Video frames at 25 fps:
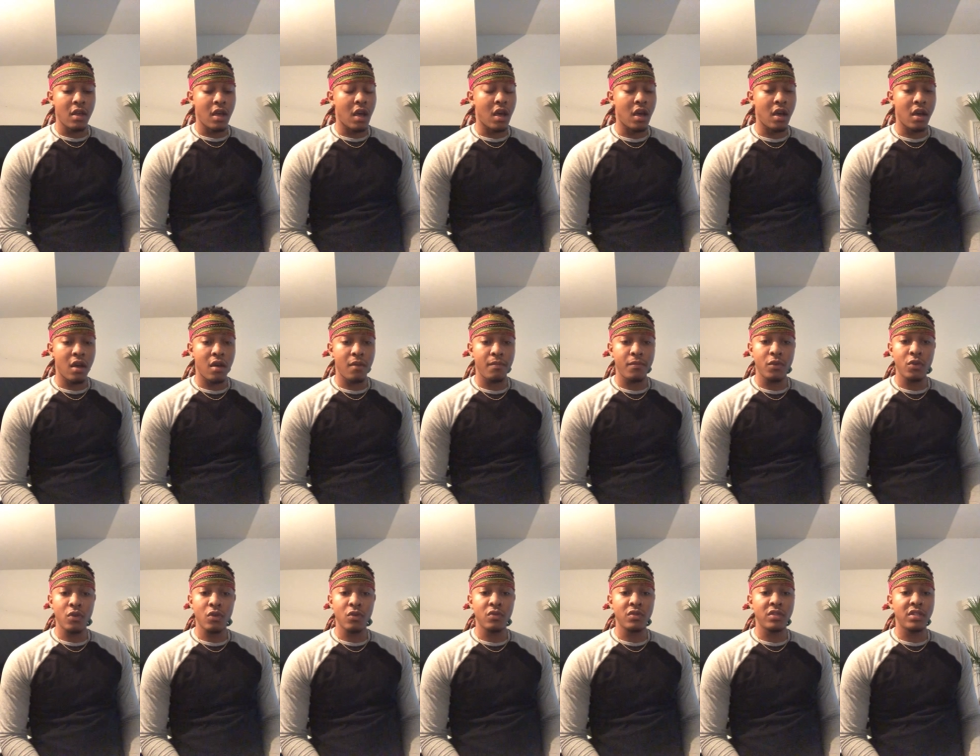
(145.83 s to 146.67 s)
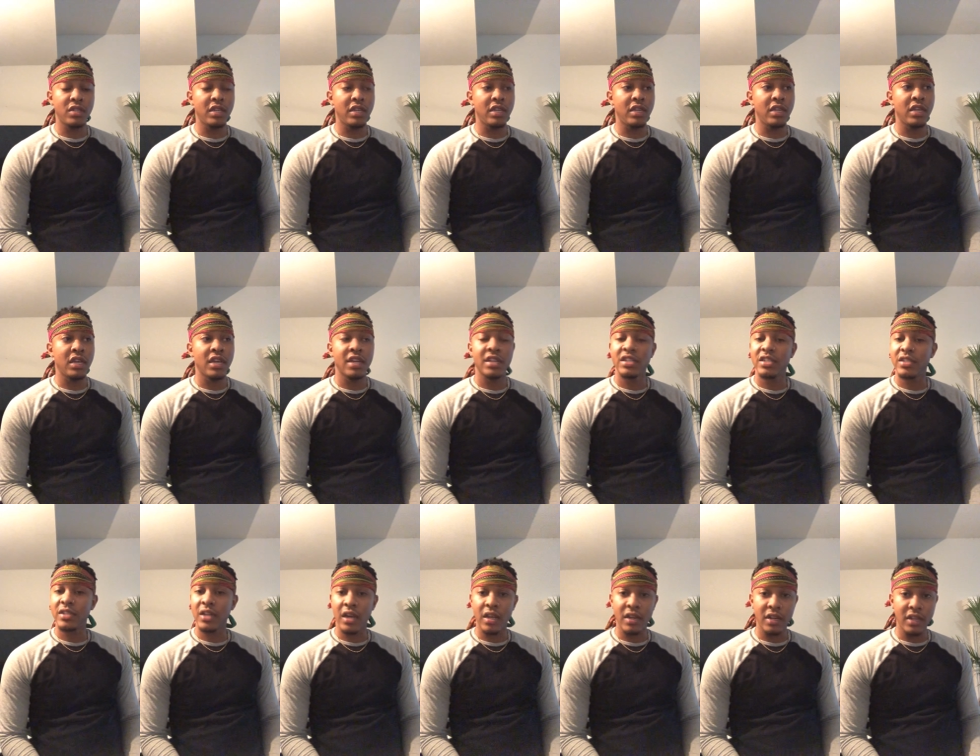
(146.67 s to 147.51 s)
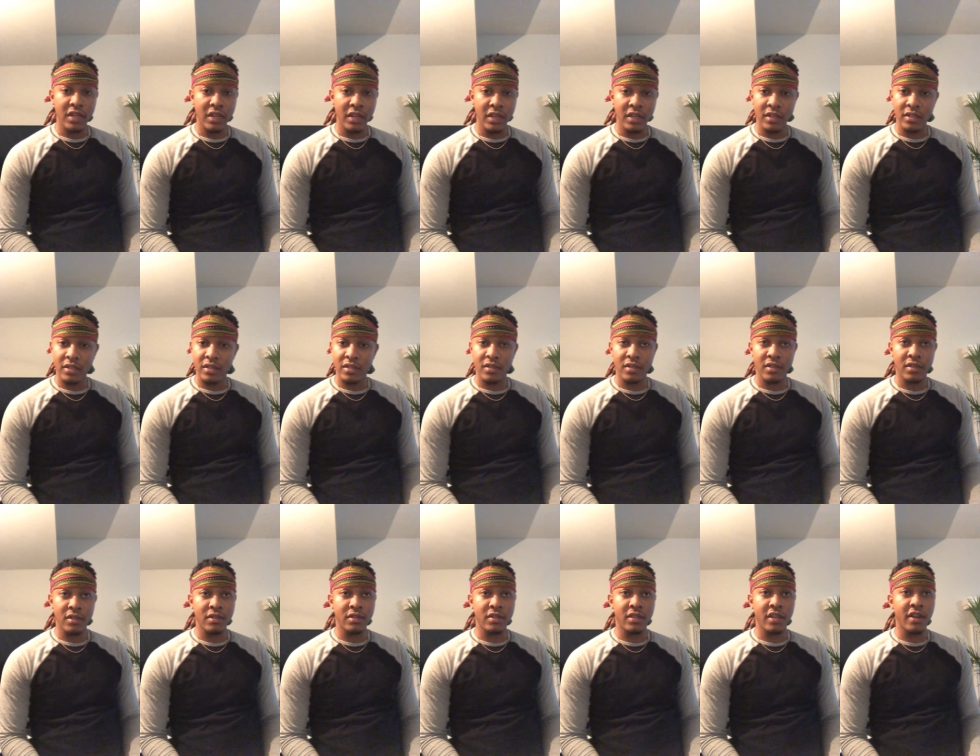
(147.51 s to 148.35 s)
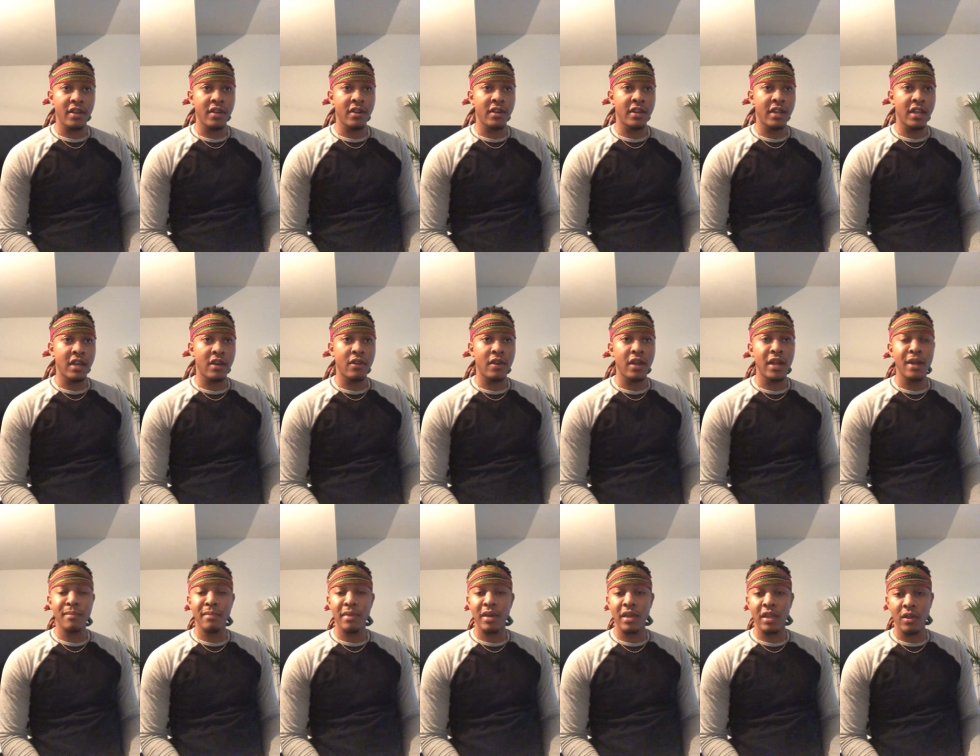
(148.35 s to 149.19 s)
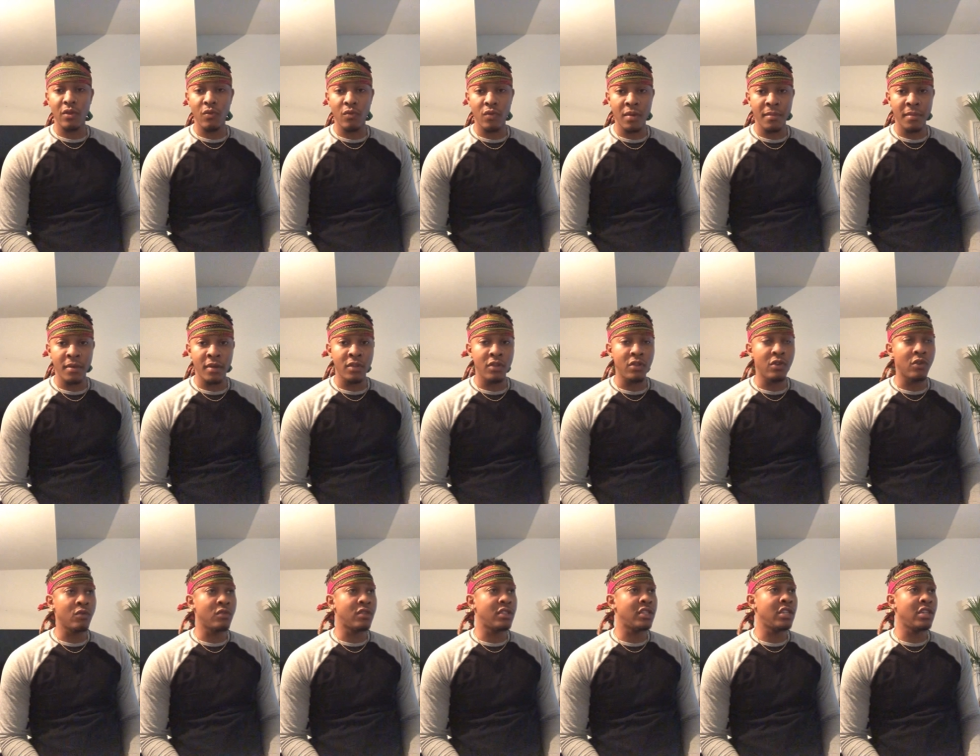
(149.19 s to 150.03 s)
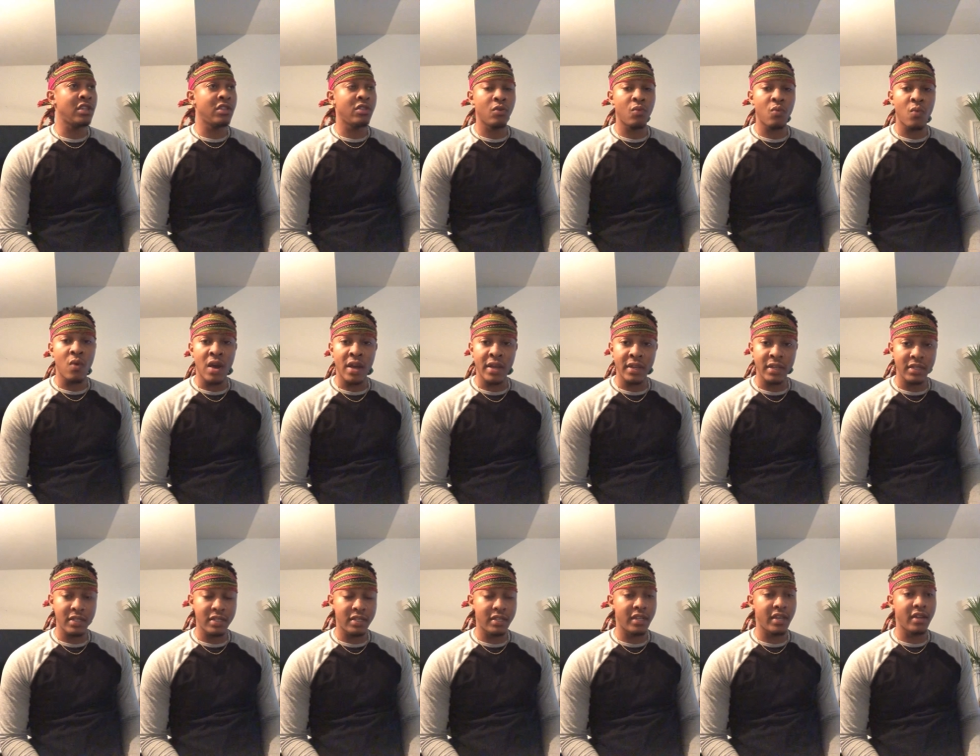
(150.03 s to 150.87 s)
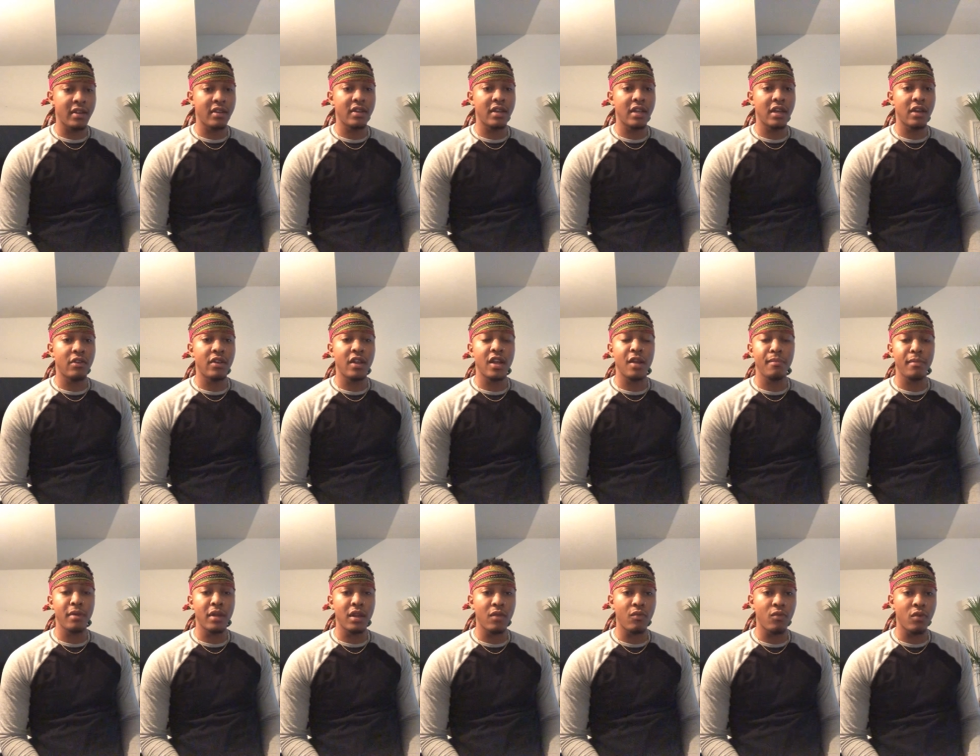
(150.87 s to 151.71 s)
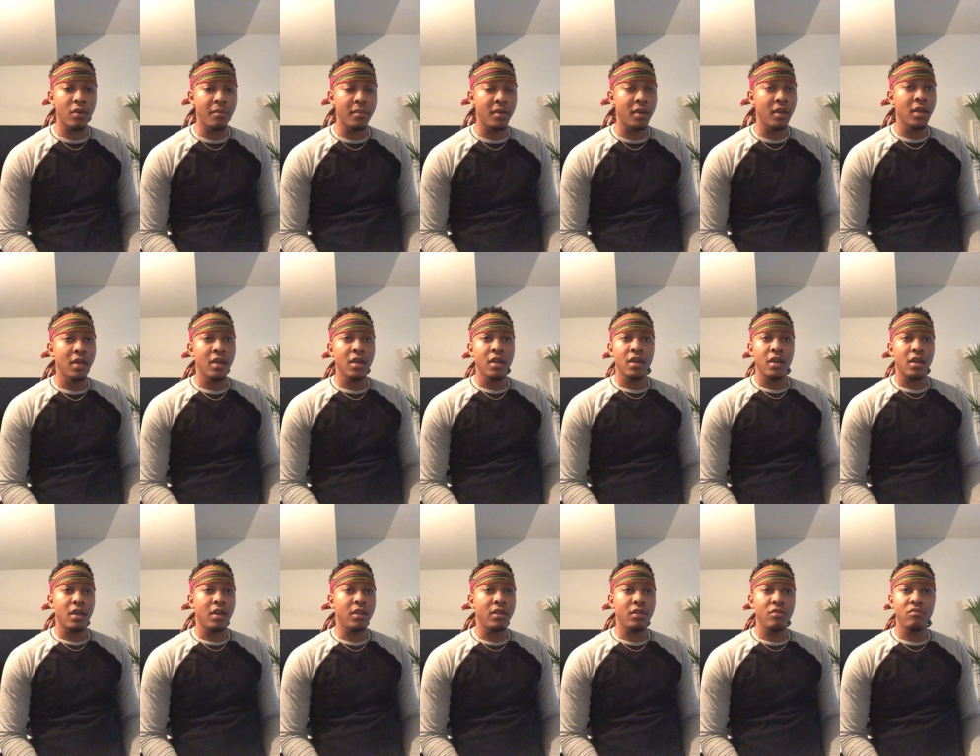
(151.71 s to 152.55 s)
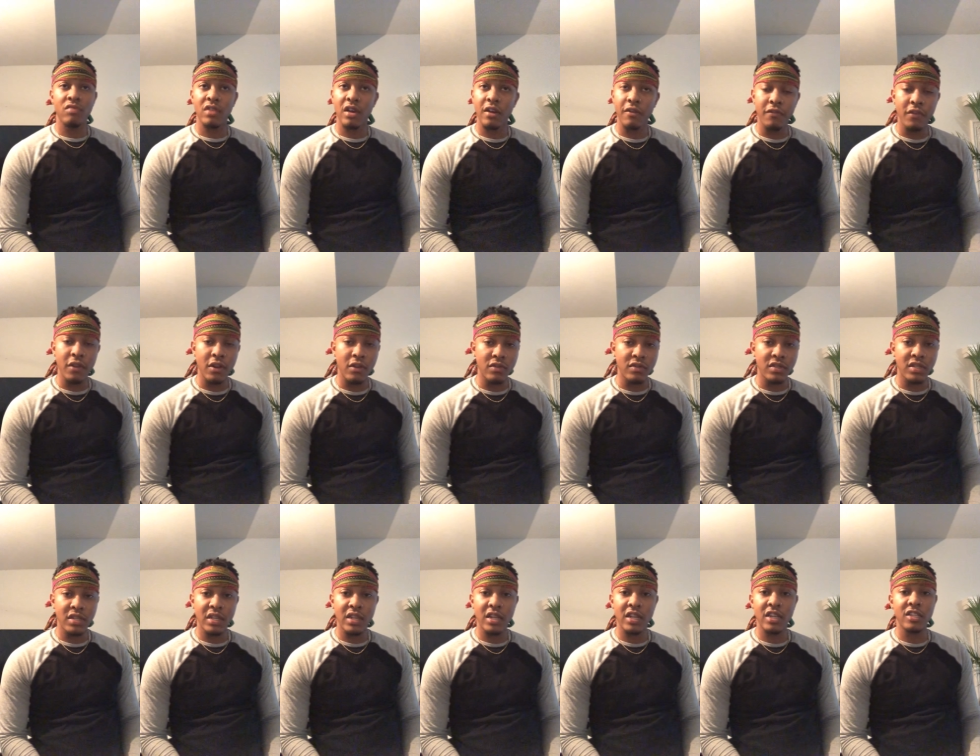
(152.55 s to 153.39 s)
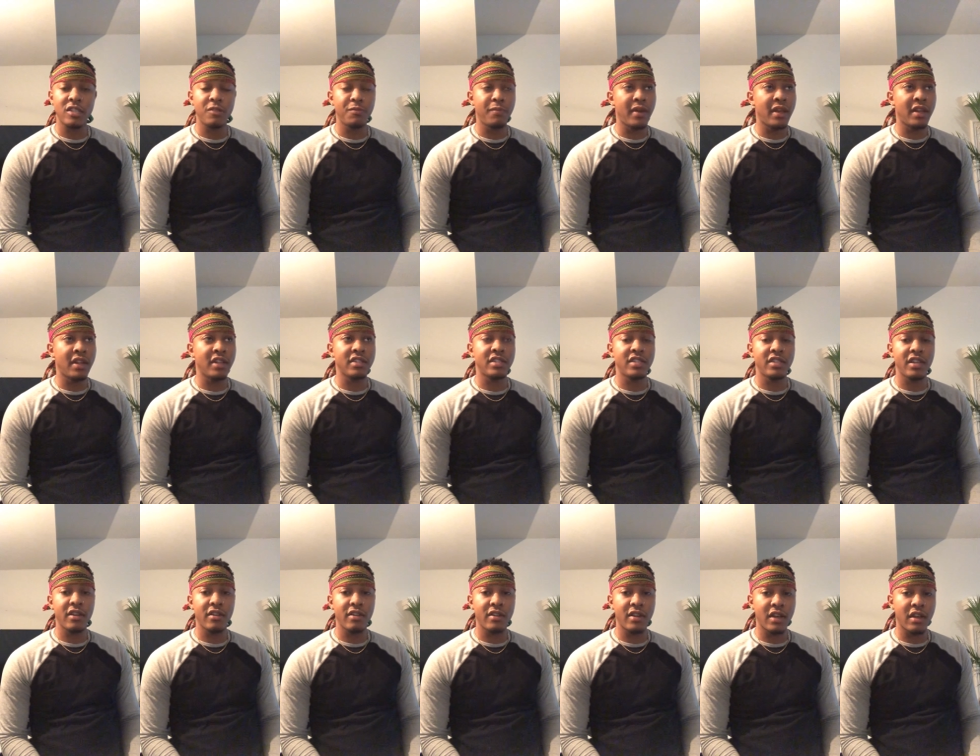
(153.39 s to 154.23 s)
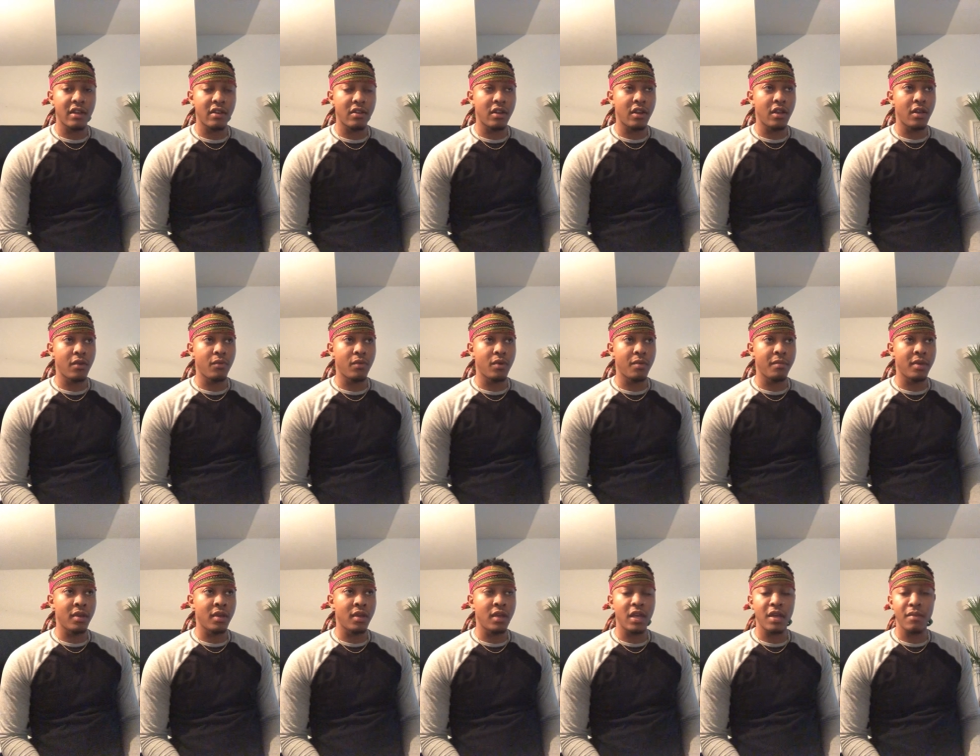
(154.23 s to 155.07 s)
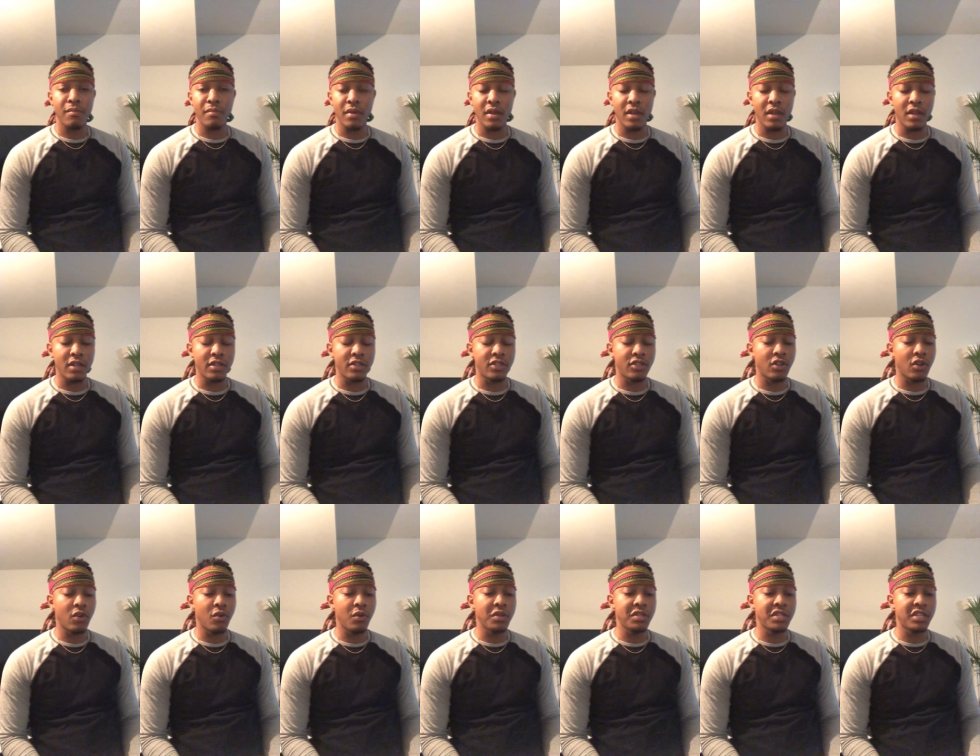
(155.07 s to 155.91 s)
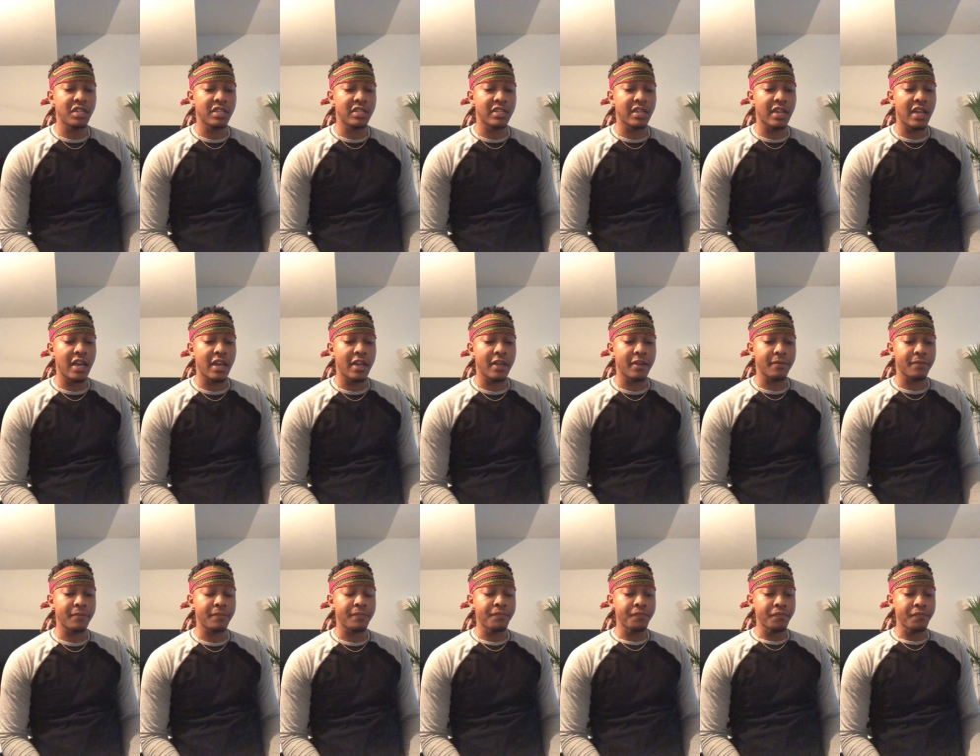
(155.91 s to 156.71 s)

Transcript: Um, you don't see Chinese tearing down their men and women. You don't see the whites tearing down their men and women. And you definitely don't see the Hispanics tearing down their women and men. So it's just like,